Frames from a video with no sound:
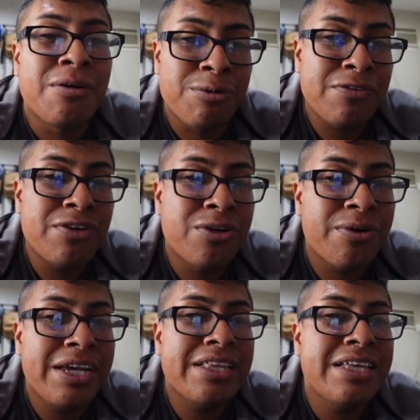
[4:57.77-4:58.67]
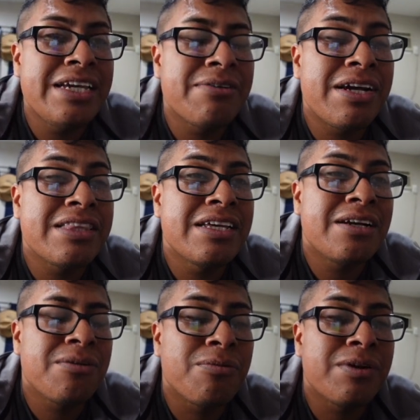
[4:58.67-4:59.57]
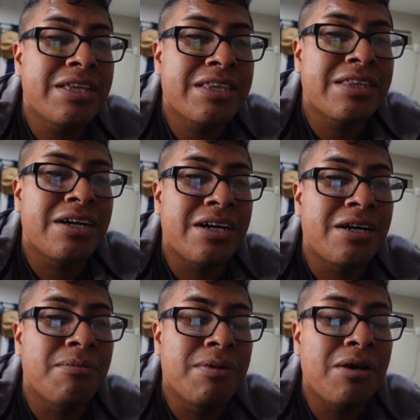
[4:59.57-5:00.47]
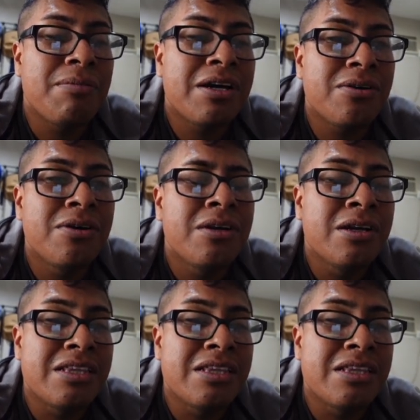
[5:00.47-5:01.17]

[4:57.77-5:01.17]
We have a great lead right there with Melmetal.